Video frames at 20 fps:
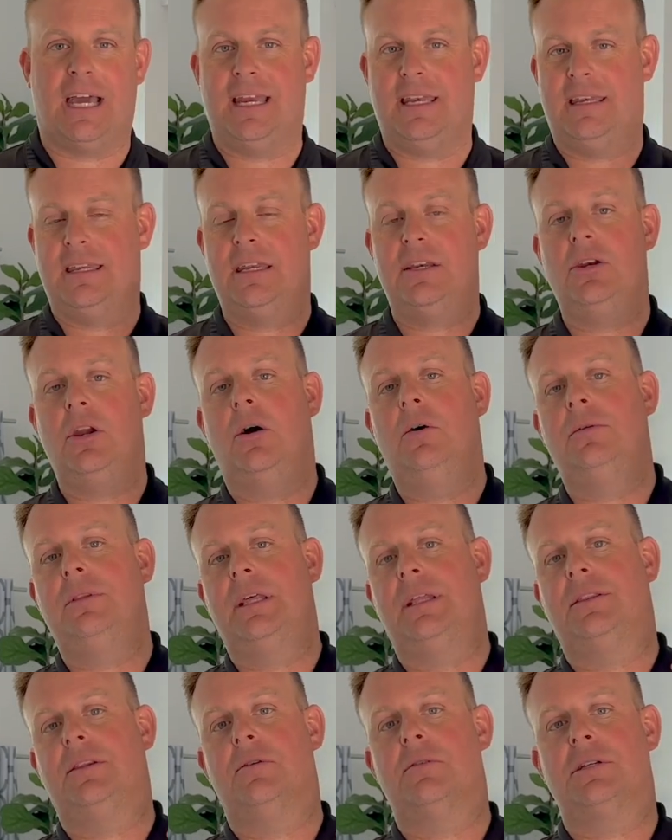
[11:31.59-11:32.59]
I did note
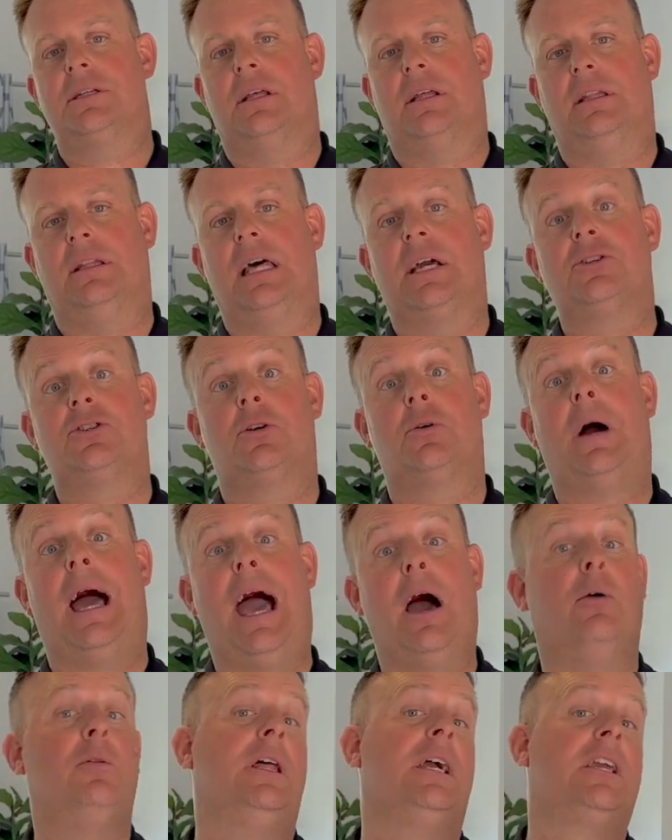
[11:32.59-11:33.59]
that there's an electrical
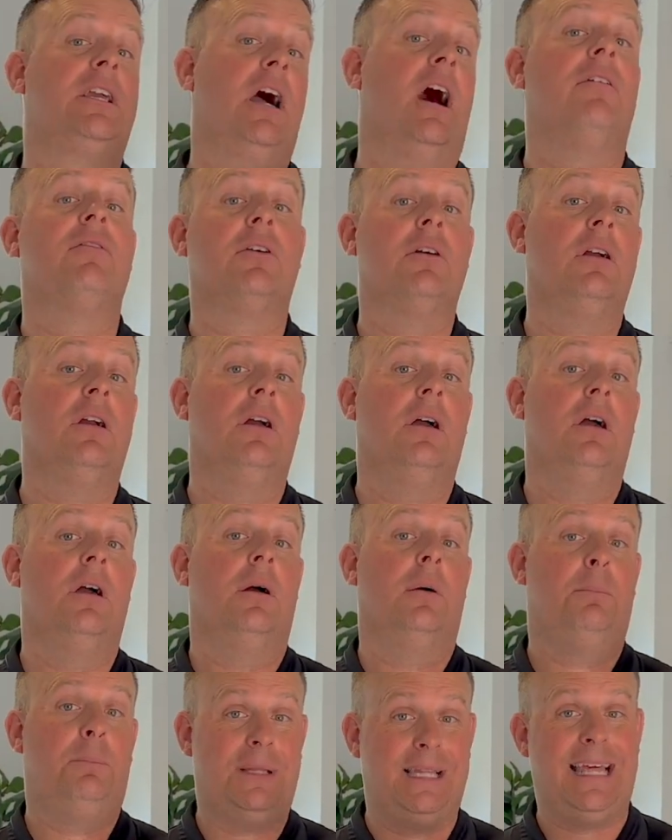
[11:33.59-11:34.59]
outlet cover
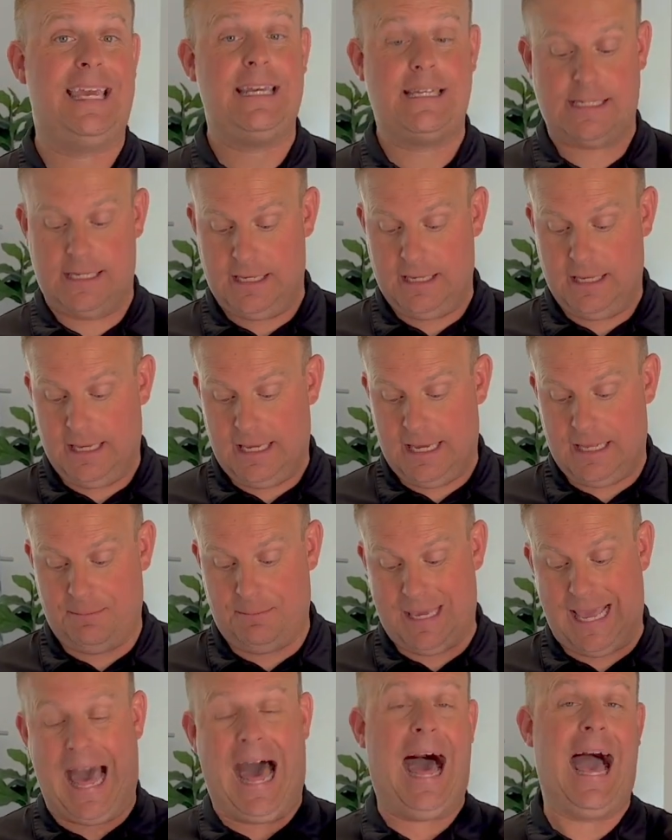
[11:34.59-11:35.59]
plate and
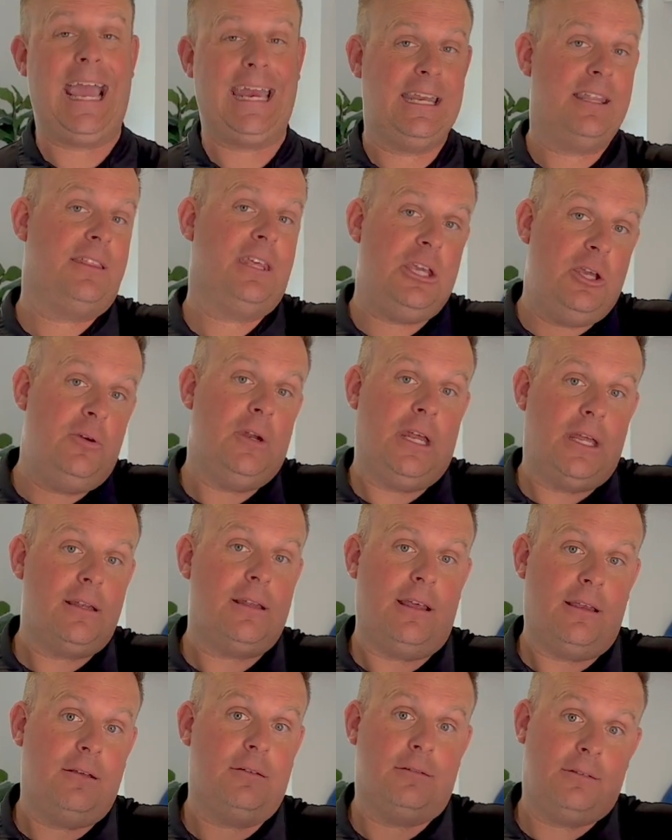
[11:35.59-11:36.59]
behind the unit
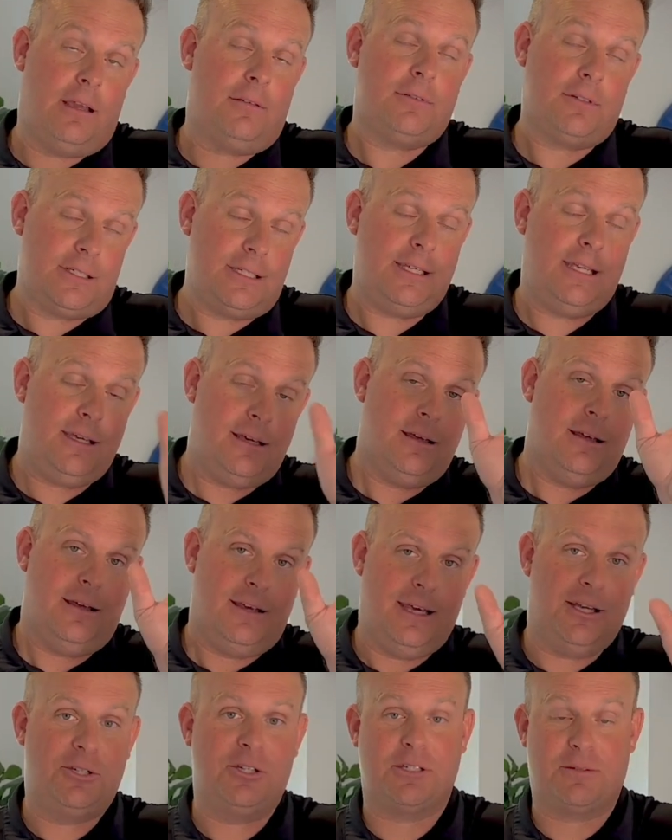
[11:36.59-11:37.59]
that you'll never see.
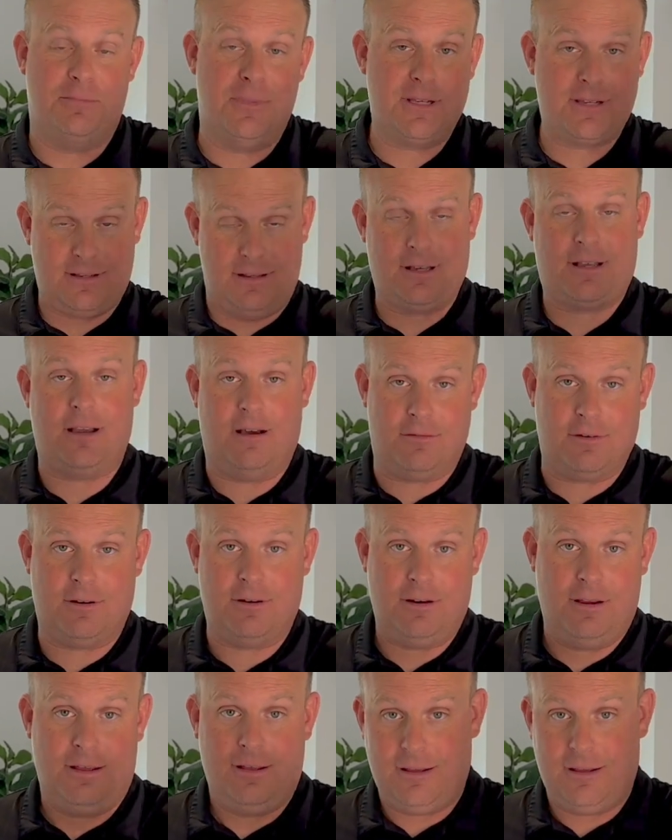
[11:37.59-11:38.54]
It's just missing the cover.